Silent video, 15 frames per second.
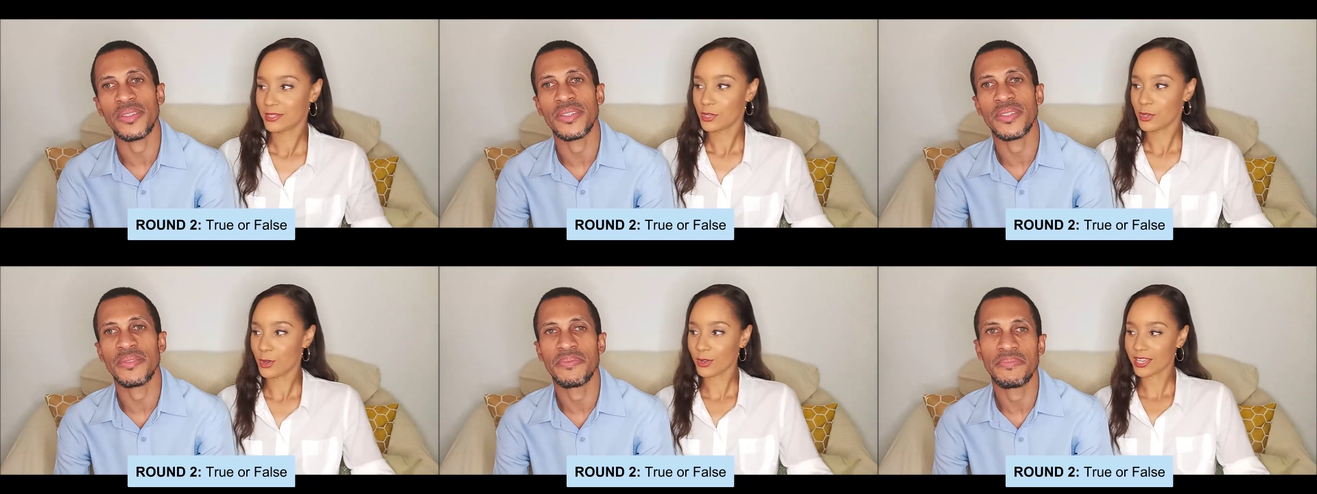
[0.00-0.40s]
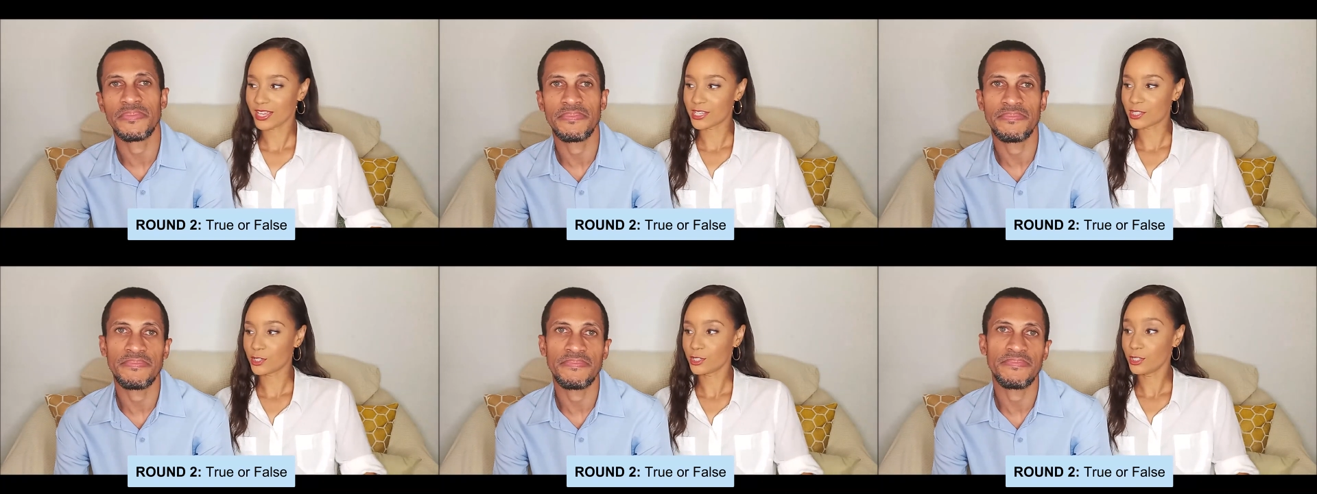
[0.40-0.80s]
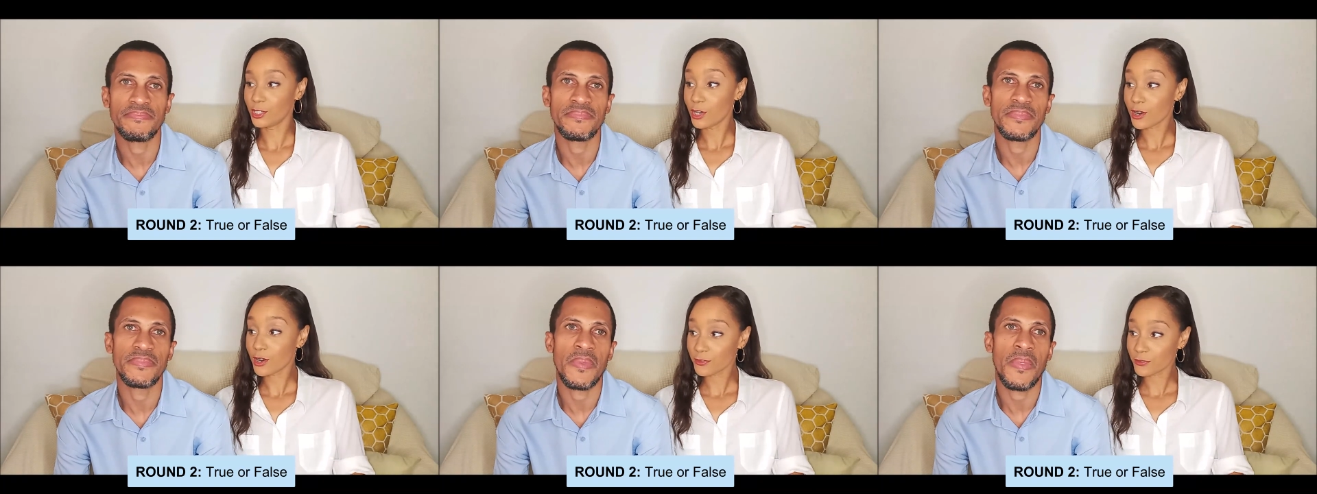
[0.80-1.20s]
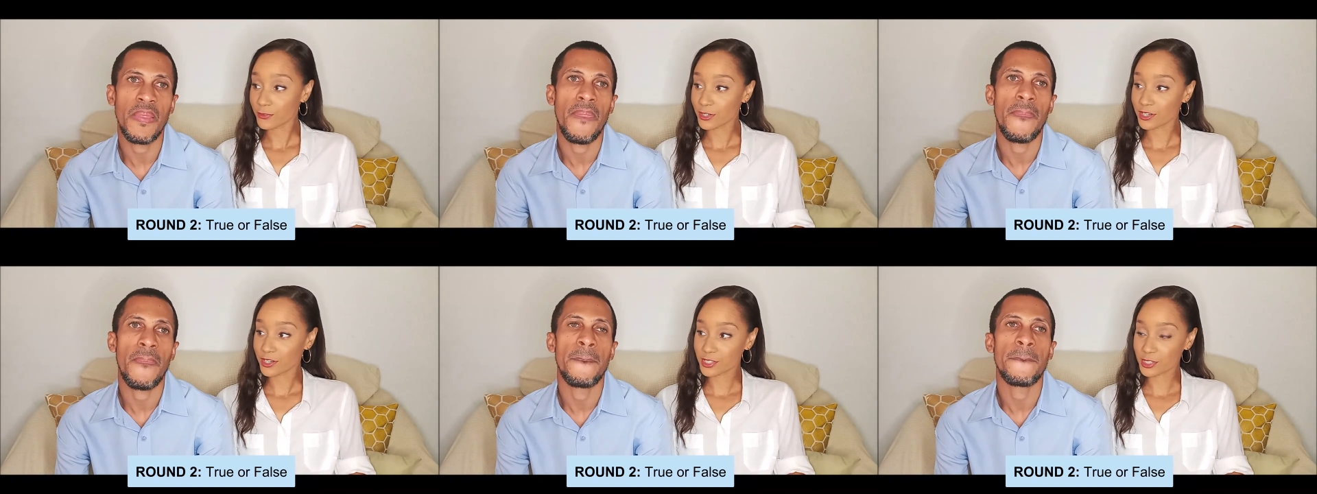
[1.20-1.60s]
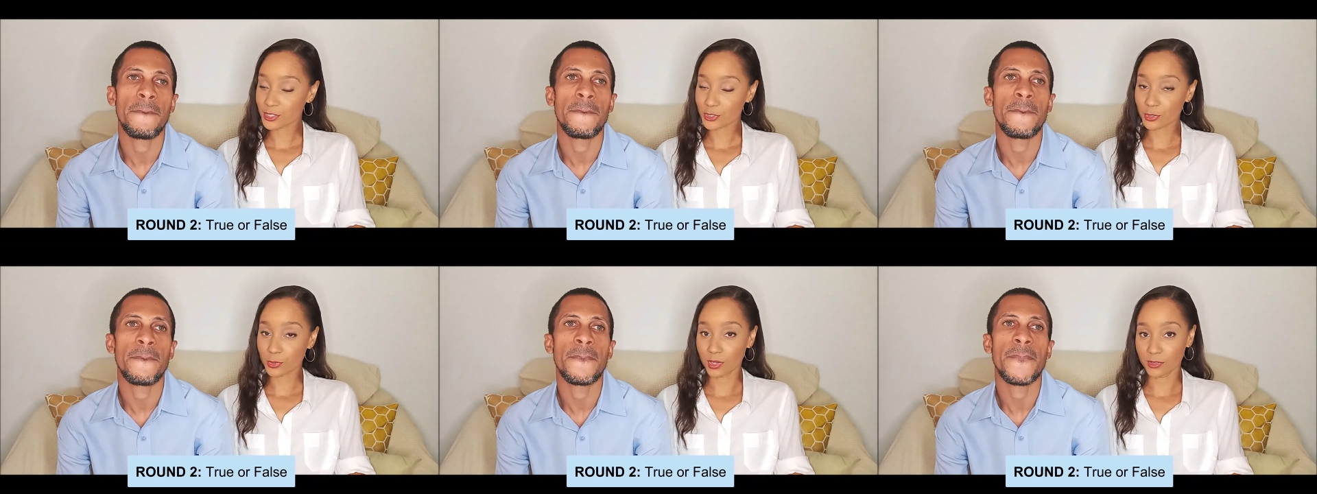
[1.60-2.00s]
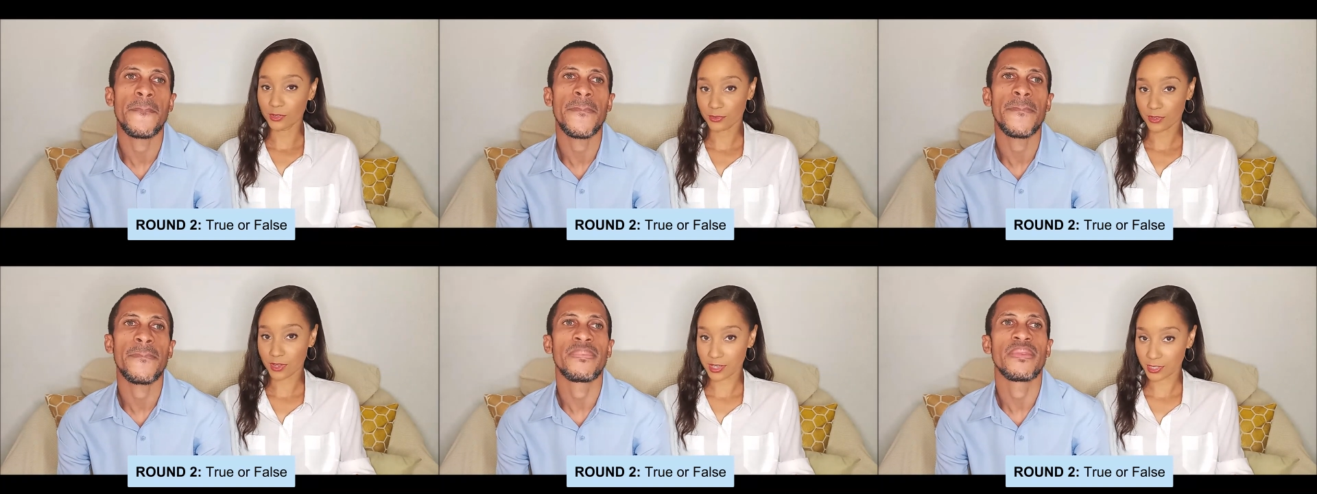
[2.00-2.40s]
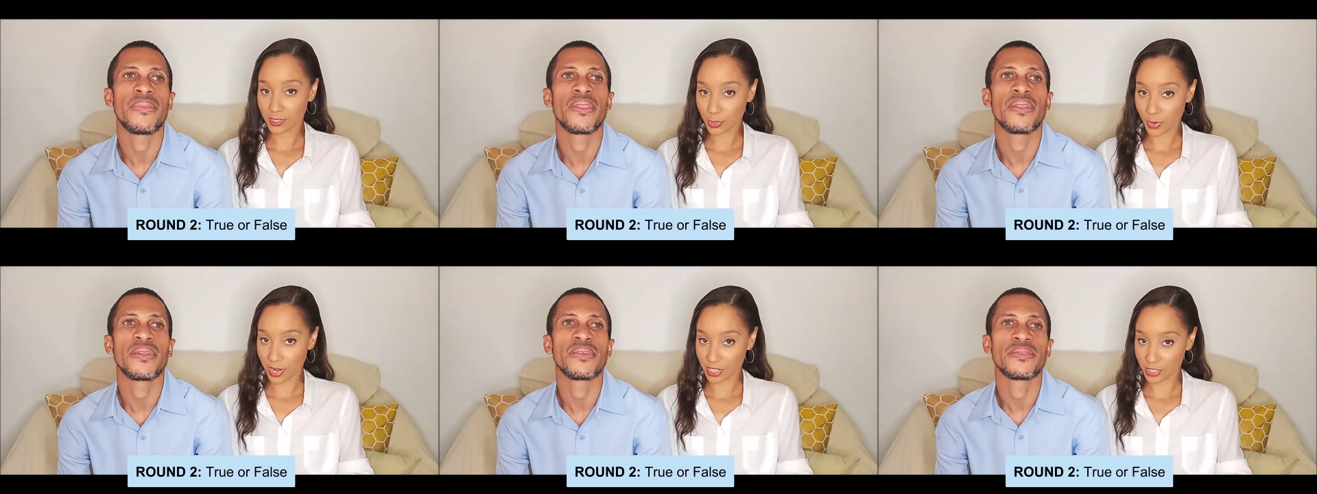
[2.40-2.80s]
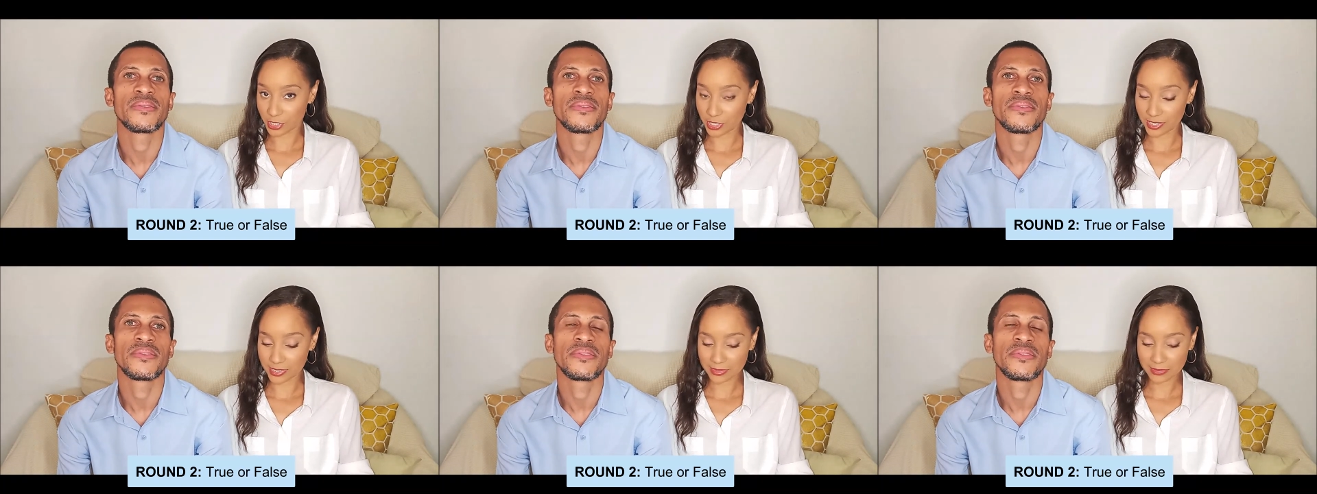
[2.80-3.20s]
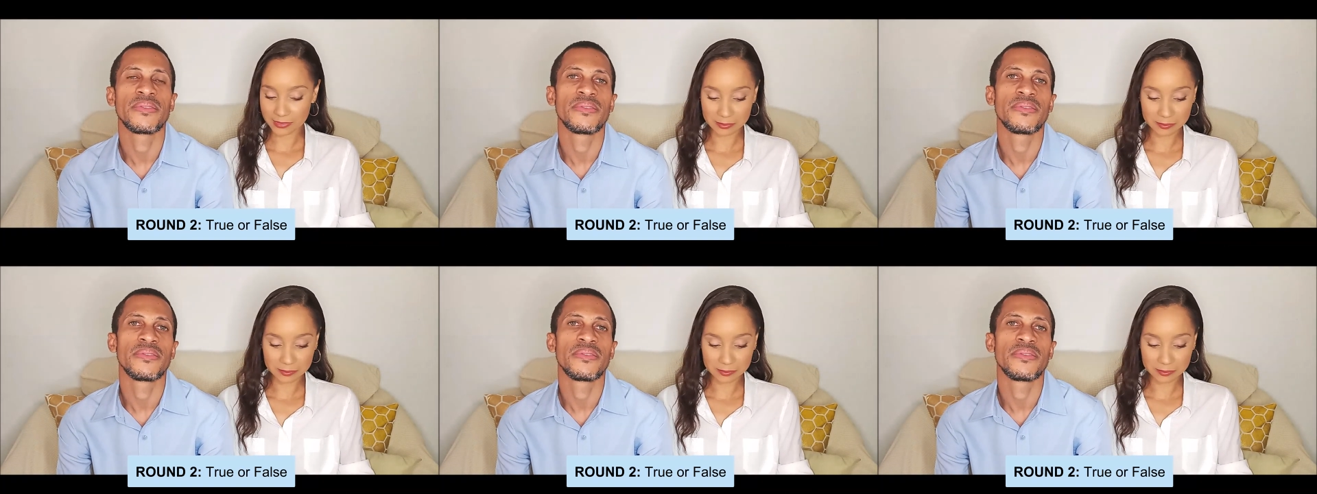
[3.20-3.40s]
Speaker 1: Okay, so your first true or false question.